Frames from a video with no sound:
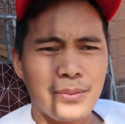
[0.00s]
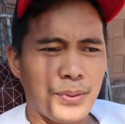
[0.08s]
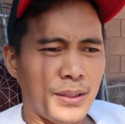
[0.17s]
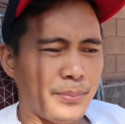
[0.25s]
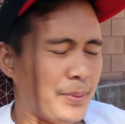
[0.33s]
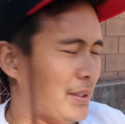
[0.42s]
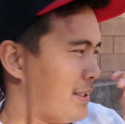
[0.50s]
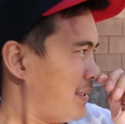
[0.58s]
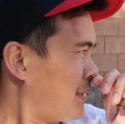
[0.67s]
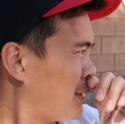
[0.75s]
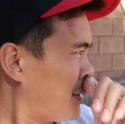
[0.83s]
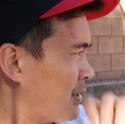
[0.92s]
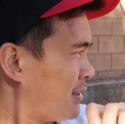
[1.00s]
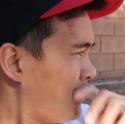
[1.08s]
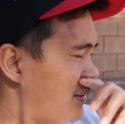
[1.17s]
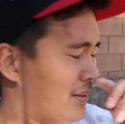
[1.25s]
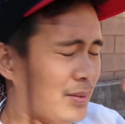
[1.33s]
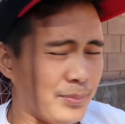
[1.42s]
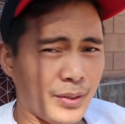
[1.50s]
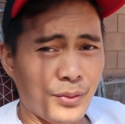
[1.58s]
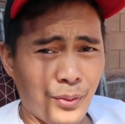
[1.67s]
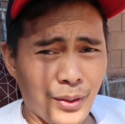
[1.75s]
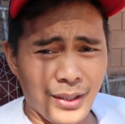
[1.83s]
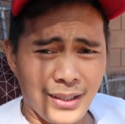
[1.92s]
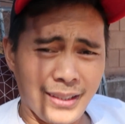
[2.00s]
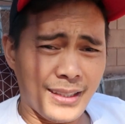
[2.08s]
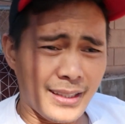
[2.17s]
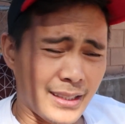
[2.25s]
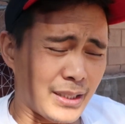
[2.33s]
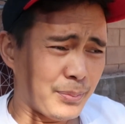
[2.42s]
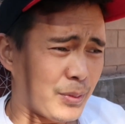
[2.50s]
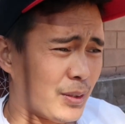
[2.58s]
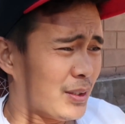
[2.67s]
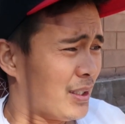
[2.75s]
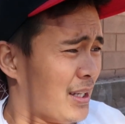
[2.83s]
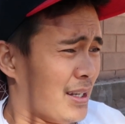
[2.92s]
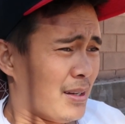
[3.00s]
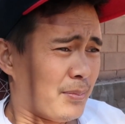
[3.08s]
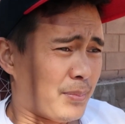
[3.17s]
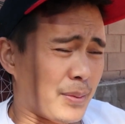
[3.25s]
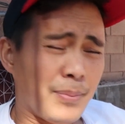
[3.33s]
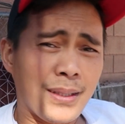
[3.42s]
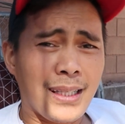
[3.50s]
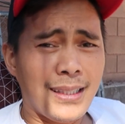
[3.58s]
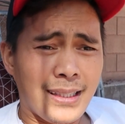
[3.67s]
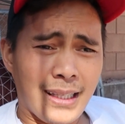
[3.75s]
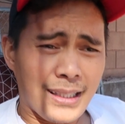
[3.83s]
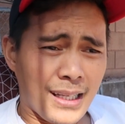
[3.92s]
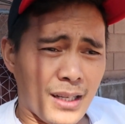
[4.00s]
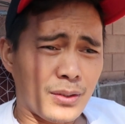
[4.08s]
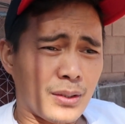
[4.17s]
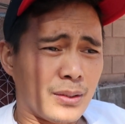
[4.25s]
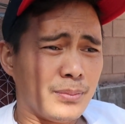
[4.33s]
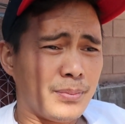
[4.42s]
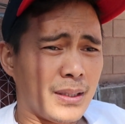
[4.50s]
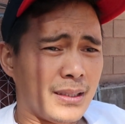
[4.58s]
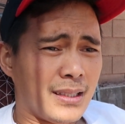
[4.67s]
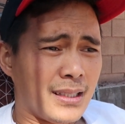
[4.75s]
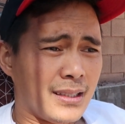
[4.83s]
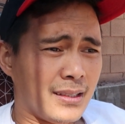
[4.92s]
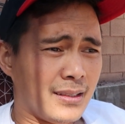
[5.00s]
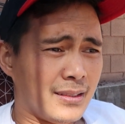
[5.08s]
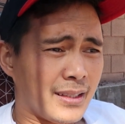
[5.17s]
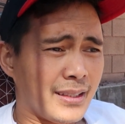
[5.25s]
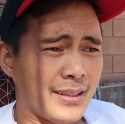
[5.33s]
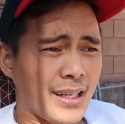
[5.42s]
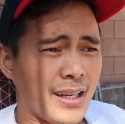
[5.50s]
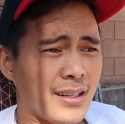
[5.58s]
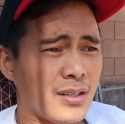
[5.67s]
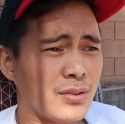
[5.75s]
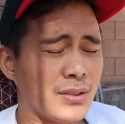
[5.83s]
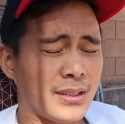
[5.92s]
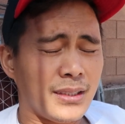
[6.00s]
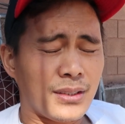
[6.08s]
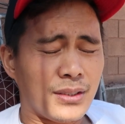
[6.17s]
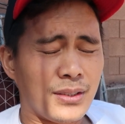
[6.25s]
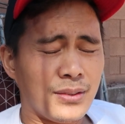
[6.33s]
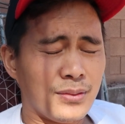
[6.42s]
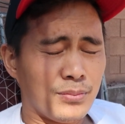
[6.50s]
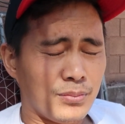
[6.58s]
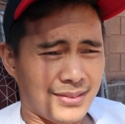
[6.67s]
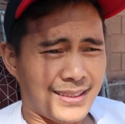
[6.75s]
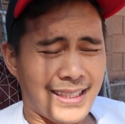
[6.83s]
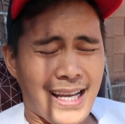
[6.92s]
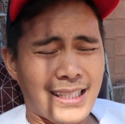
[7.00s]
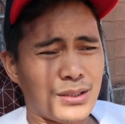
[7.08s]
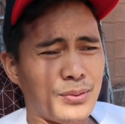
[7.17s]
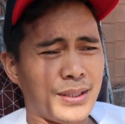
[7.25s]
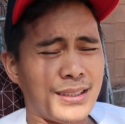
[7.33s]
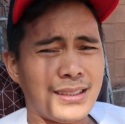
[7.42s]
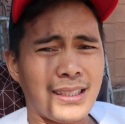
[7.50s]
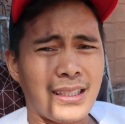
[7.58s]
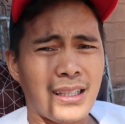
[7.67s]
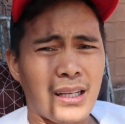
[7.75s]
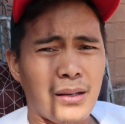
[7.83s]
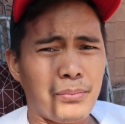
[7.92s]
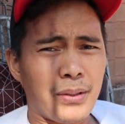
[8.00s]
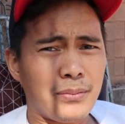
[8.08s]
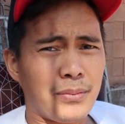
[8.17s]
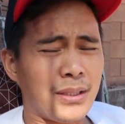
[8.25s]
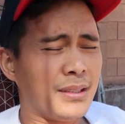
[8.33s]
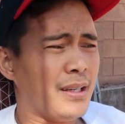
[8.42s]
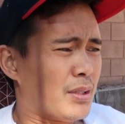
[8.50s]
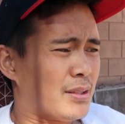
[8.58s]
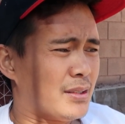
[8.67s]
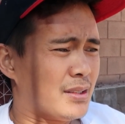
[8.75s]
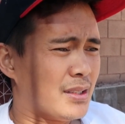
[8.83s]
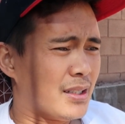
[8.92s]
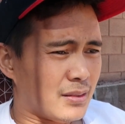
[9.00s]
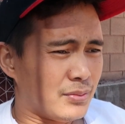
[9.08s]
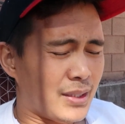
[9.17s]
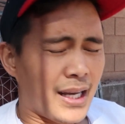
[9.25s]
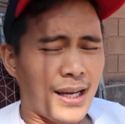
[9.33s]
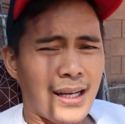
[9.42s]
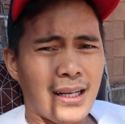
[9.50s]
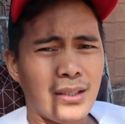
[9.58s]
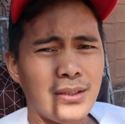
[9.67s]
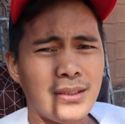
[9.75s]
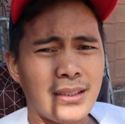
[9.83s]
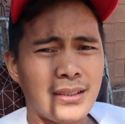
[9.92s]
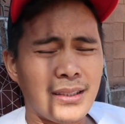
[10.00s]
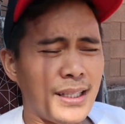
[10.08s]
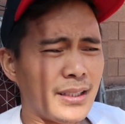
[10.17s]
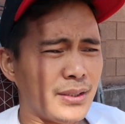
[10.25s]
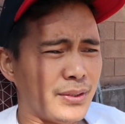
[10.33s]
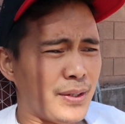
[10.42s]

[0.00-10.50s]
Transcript: sa Pilipinas. You know, before, ang iniisip ko, pag matanda na ako, pag nag-retire ako dito, that's when it's gonna happen. But because of that house, thank